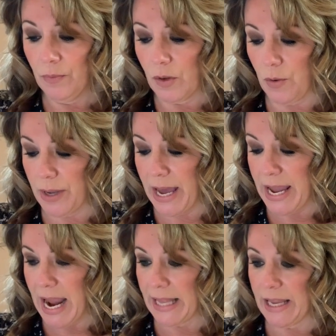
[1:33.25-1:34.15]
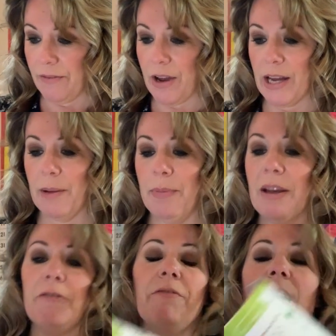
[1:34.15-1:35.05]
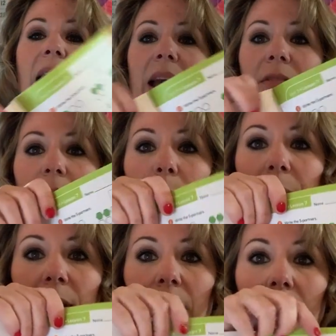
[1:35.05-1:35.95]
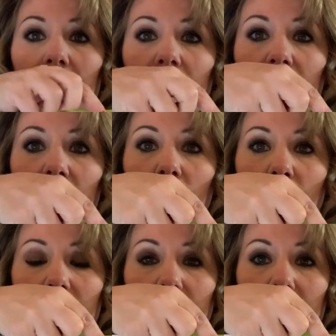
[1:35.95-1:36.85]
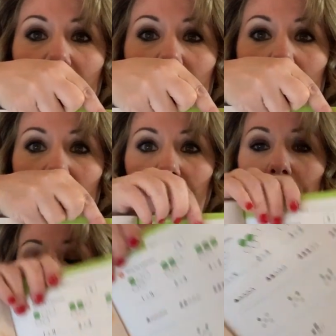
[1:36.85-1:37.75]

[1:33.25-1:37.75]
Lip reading: Okay, and they've got a big 5 up in the square right up there.